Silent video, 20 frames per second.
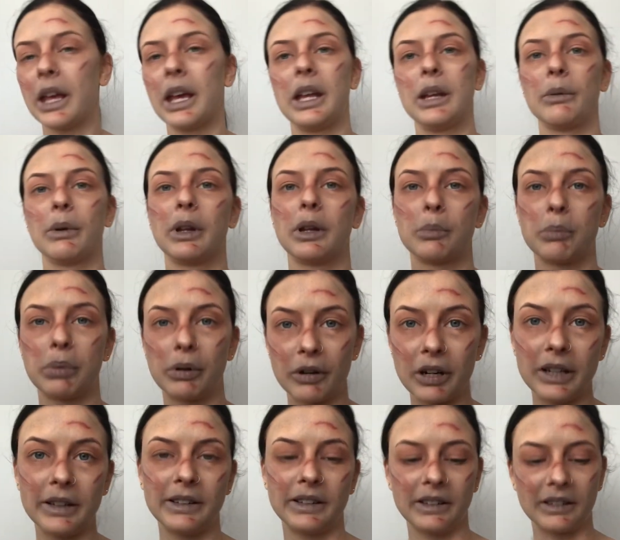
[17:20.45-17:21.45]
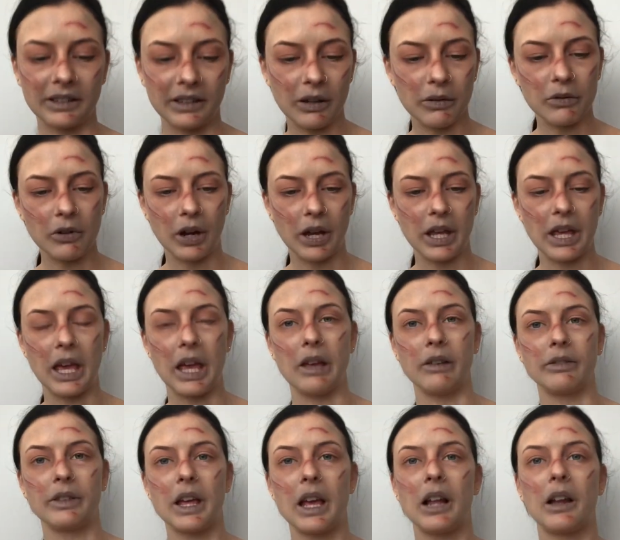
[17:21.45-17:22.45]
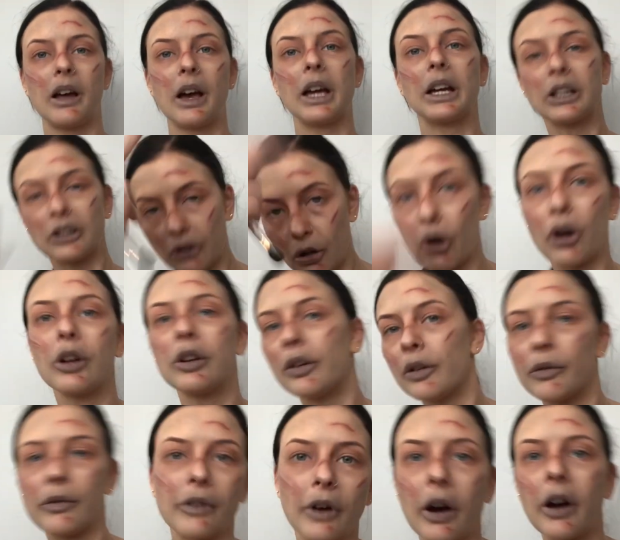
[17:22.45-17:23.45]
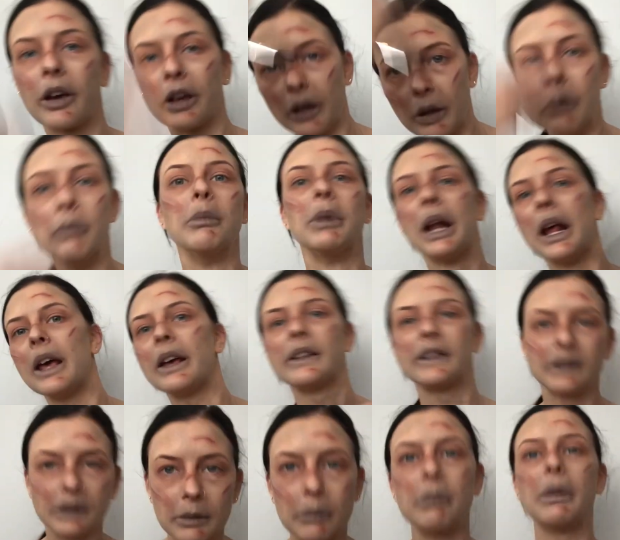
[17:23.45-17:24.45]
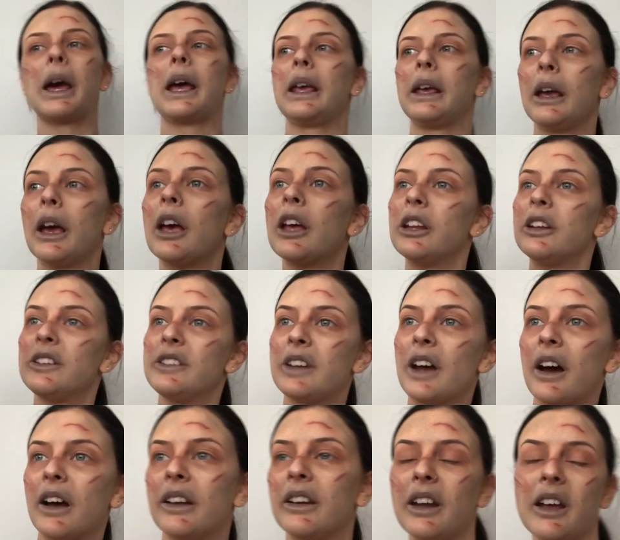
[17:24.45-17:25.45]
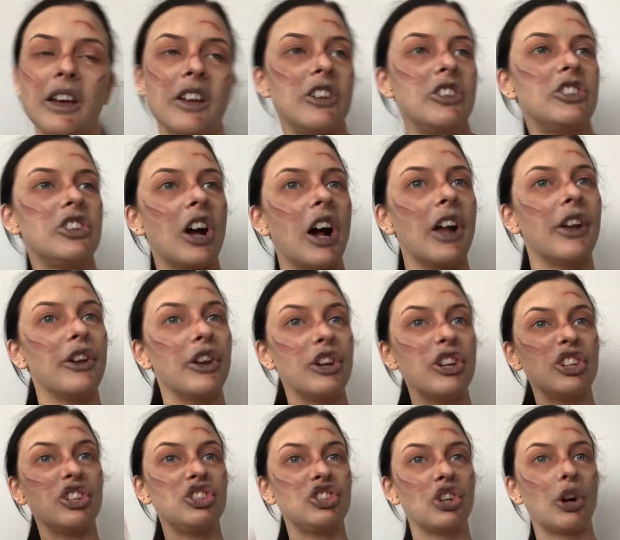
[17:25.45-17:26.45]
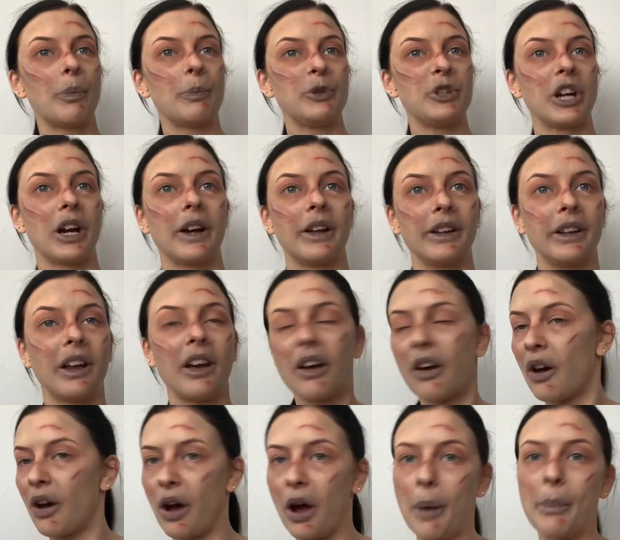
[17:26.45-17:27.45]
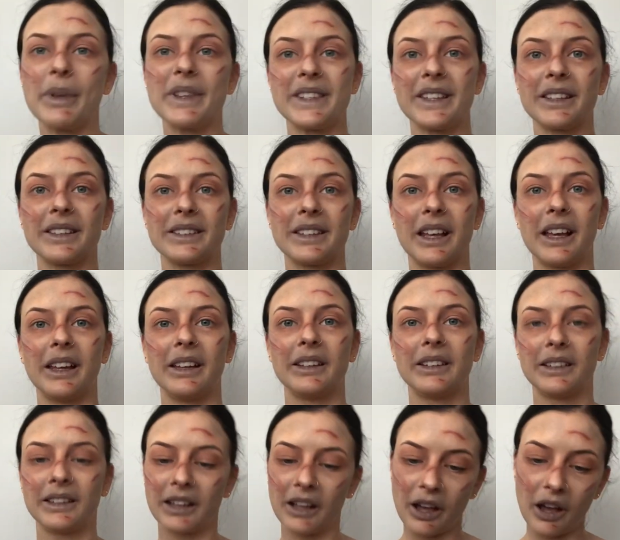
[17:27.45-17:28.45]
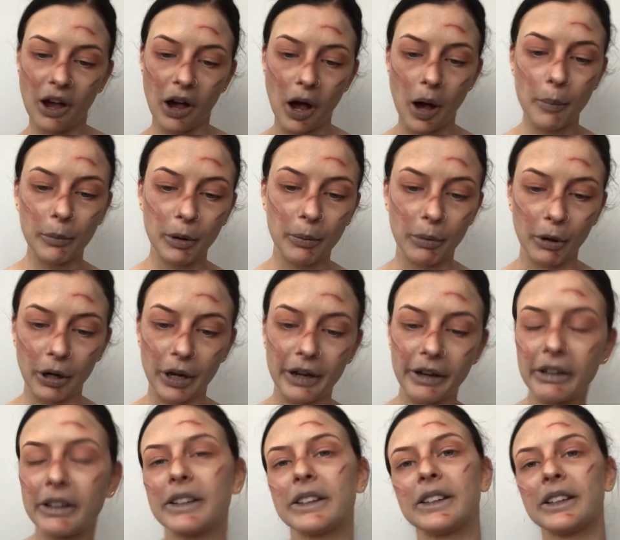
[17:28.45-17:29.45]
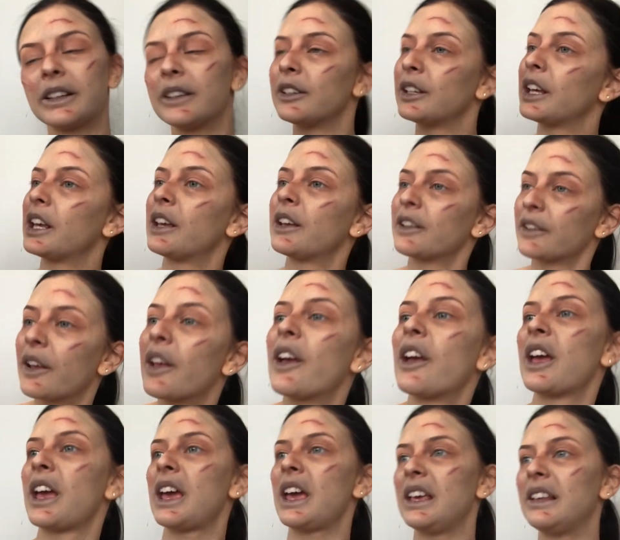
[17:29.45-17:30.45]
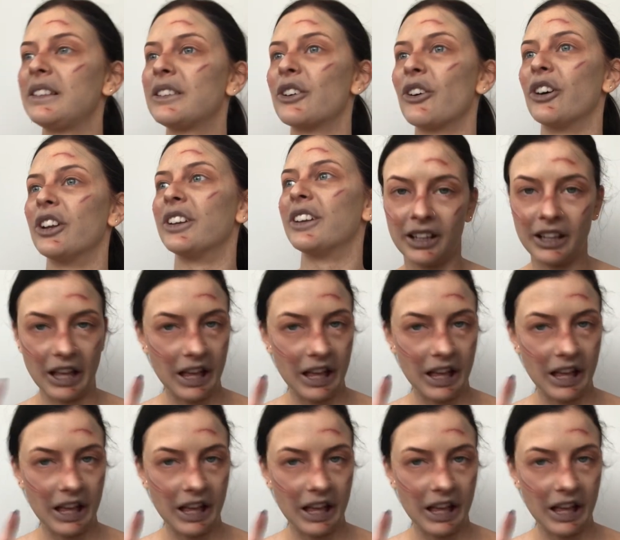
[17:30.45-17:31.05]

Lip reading: Anyway, the priests are so naive, they're like, God fucking blessed, mate, done, job done, I'm a success, I'm the bollocks, he's gone.